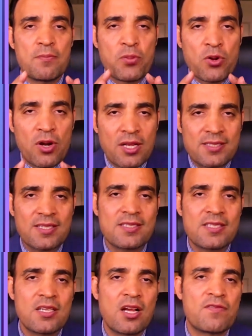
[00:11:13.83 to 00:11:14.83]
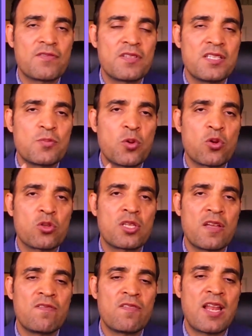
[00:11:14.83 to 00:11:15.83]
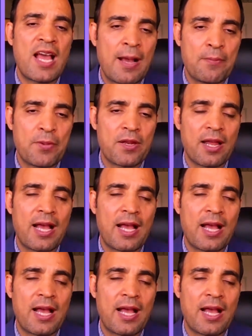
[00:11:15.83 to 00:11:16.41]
processing of this protein will happen,